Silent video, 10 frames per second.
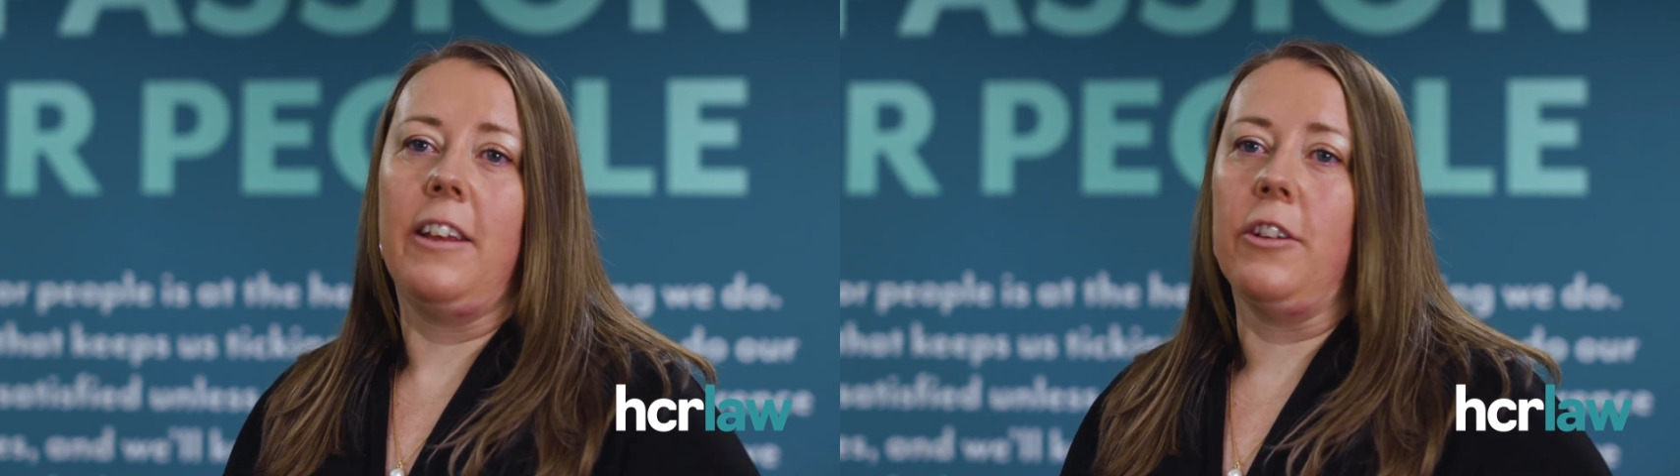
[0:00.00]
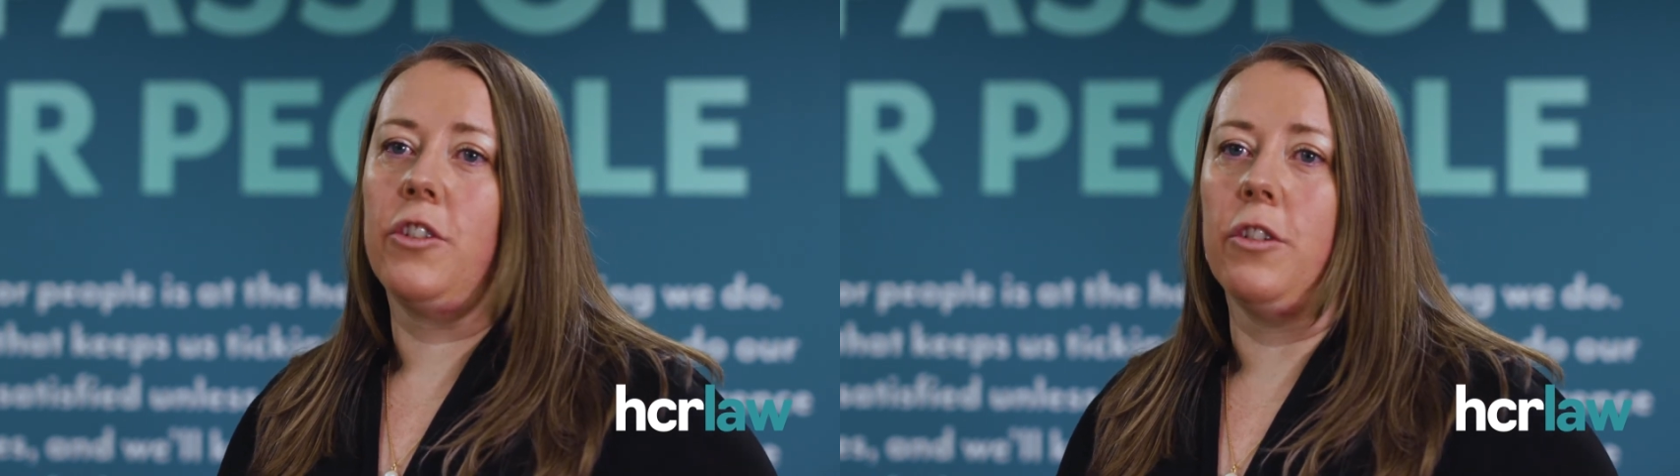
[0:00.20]

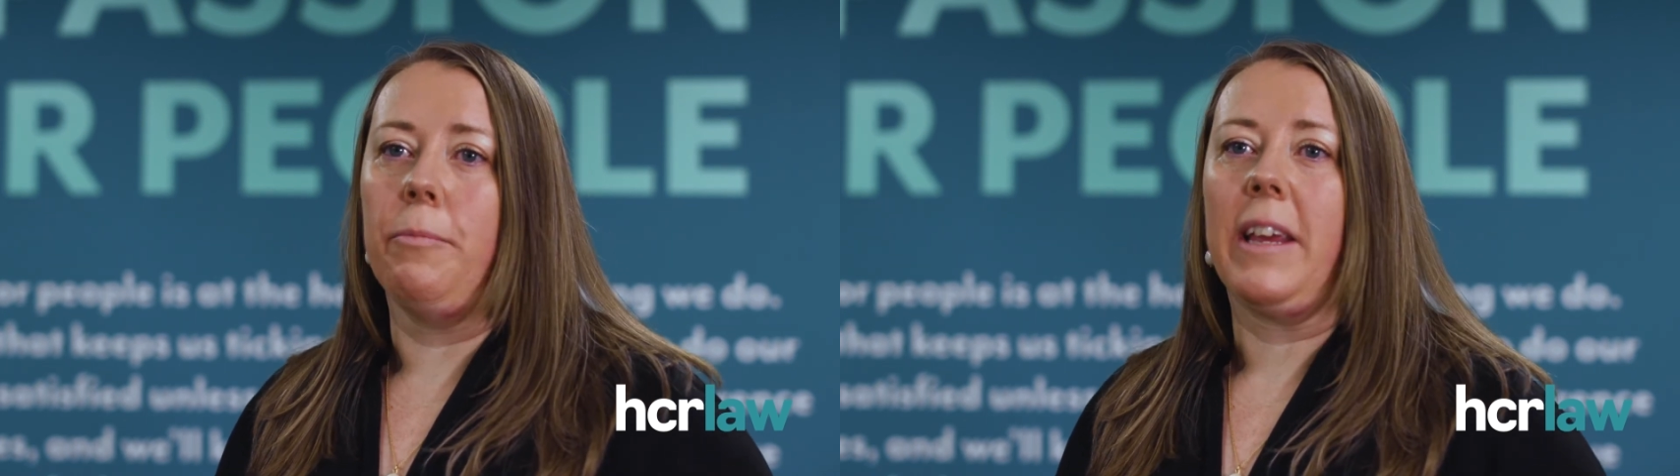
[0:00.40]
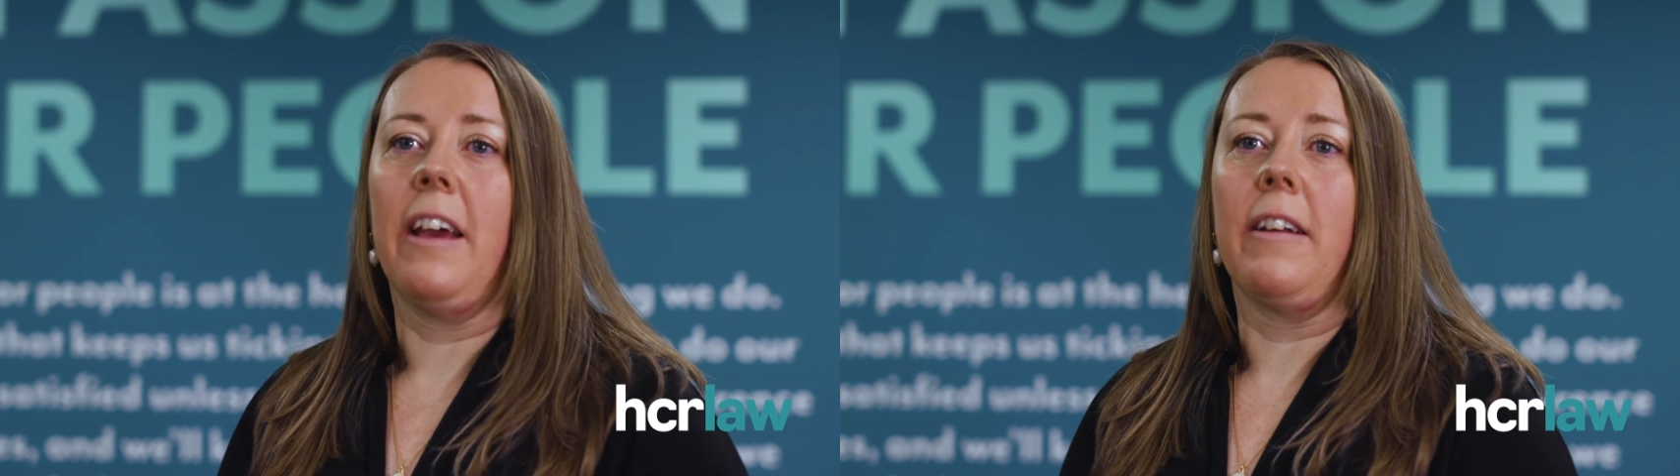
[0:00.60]
shouldn't
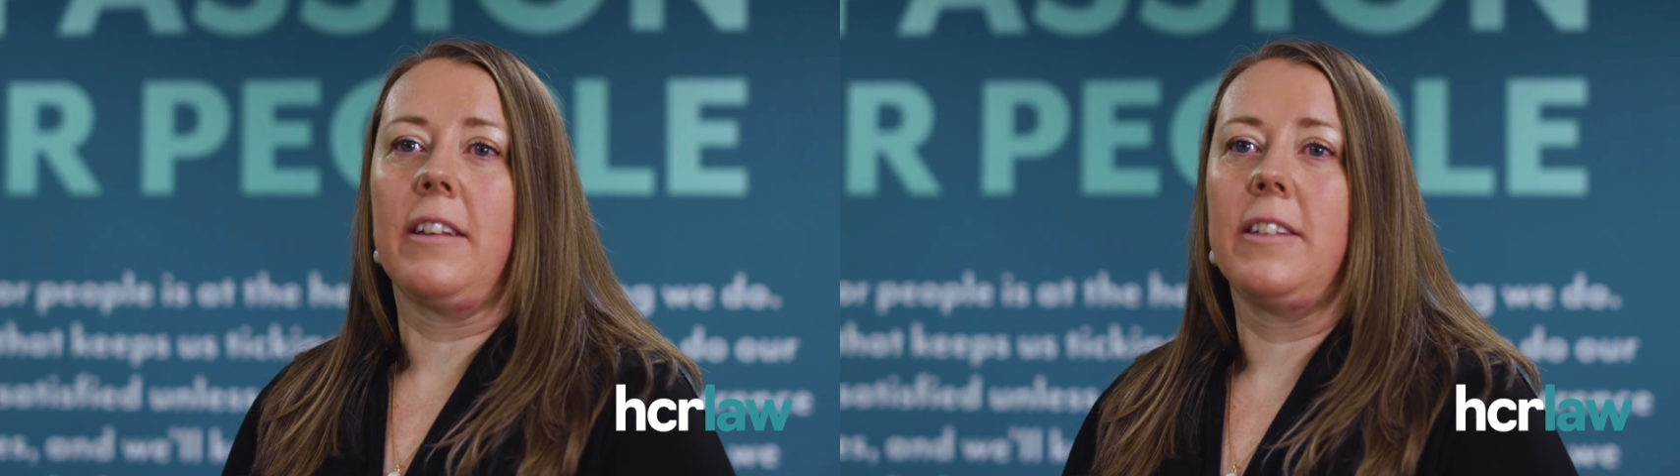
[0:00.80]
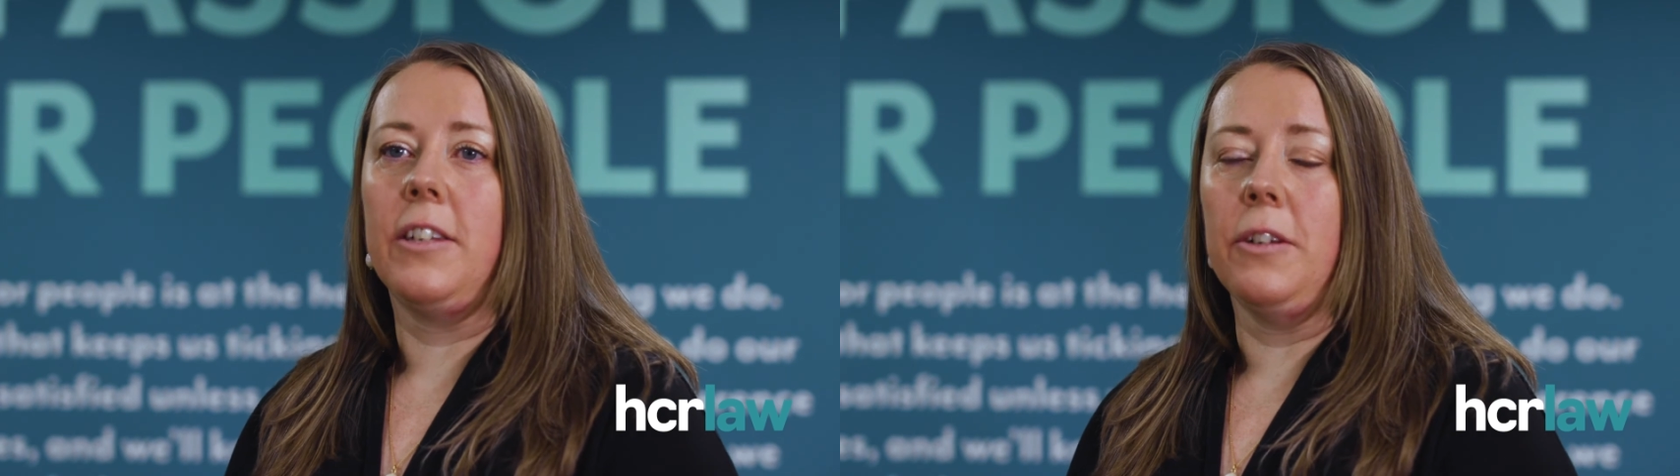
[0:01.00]
be
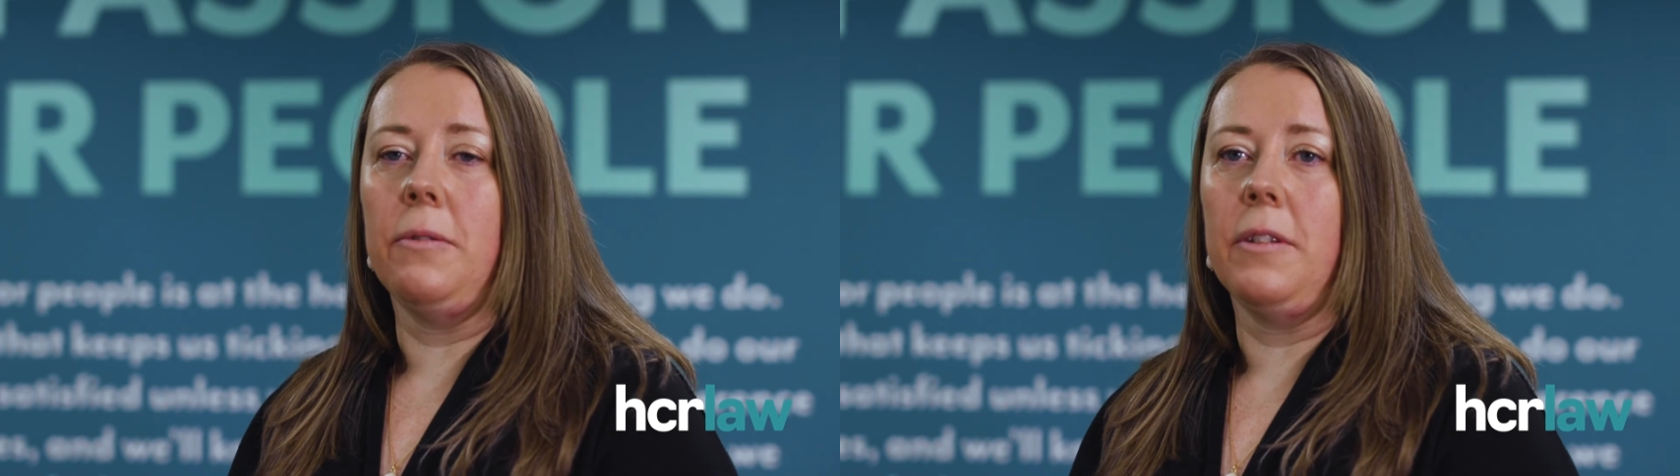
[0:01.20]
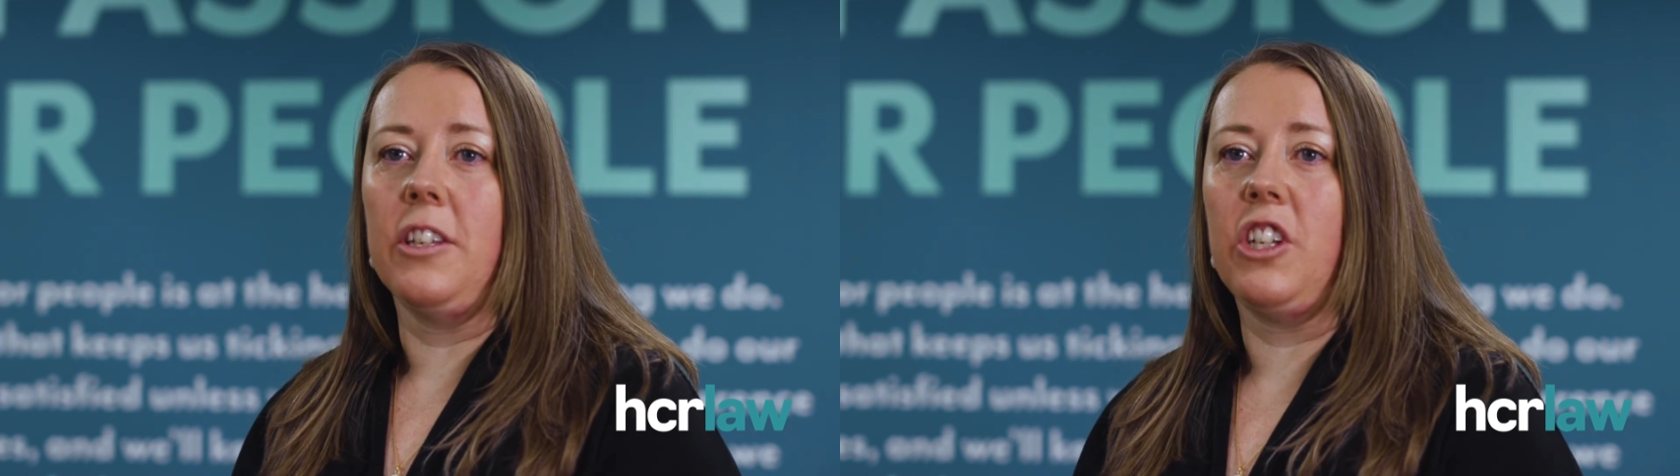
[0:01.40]
going
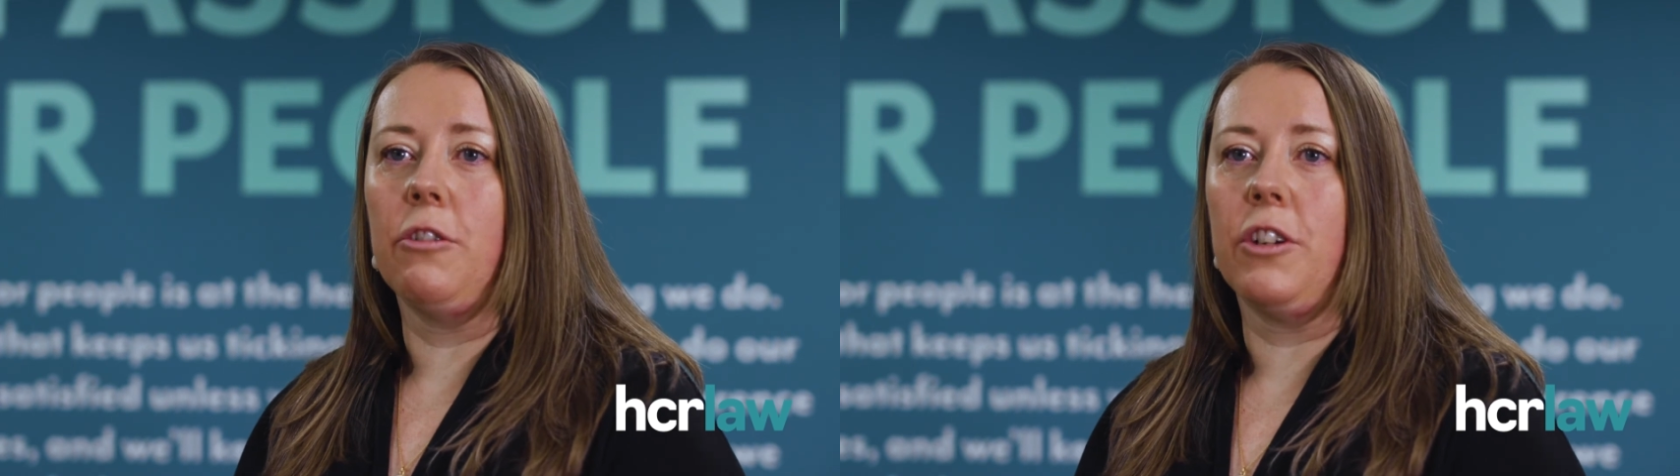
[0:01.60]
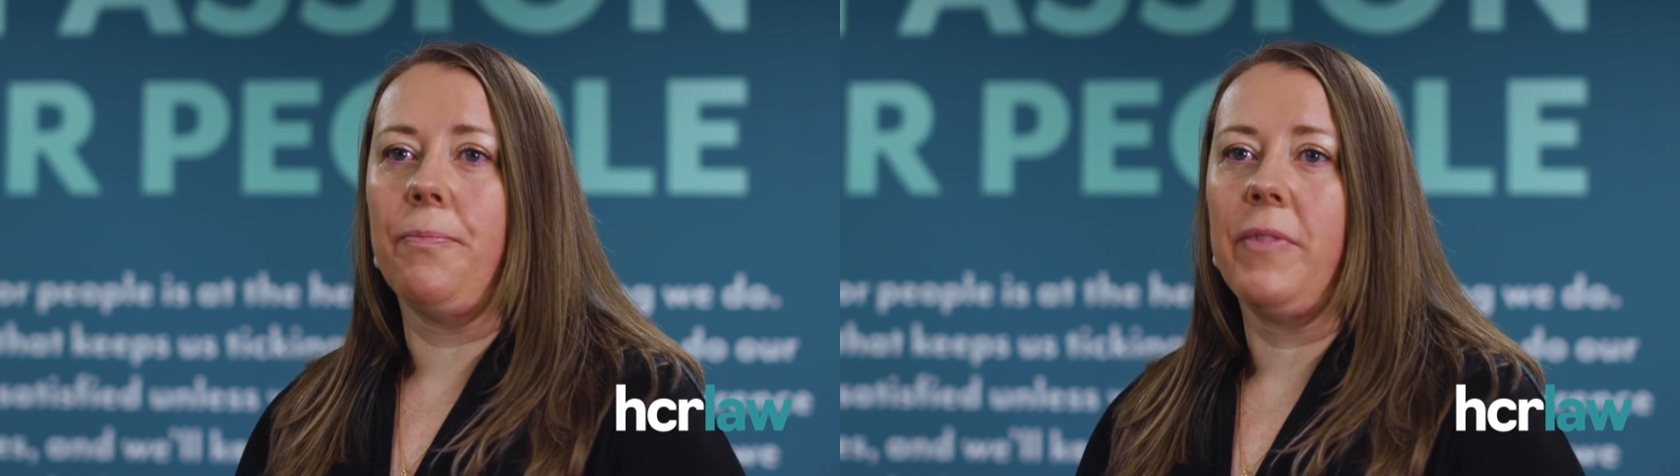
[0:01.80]
to the
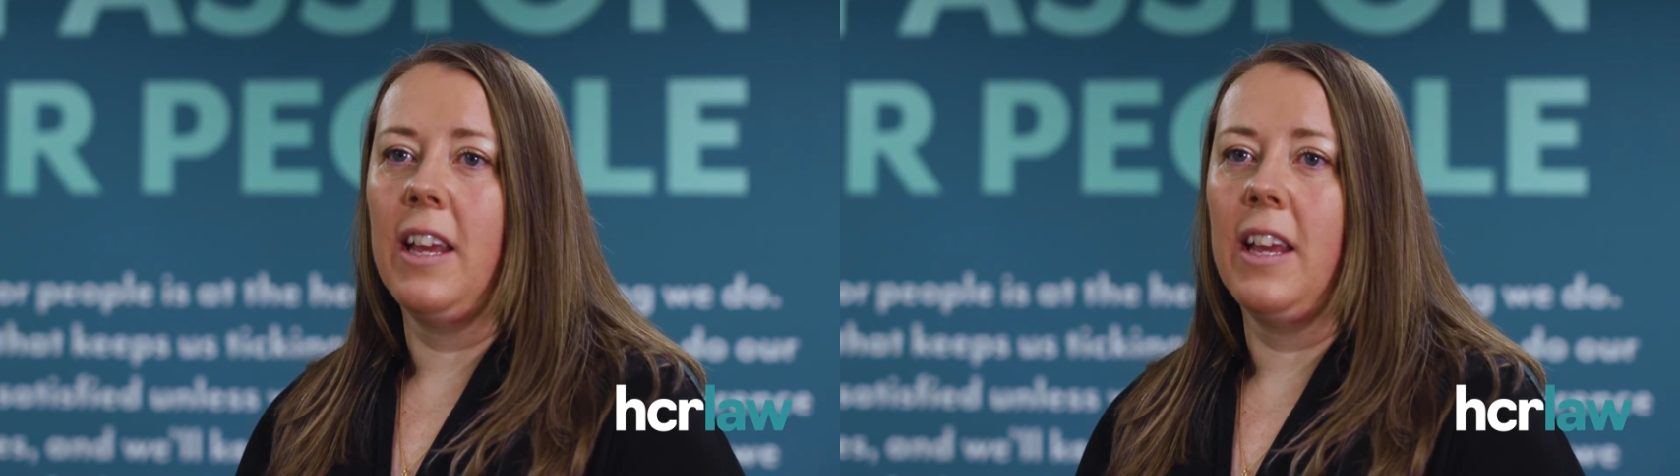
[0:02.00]
children.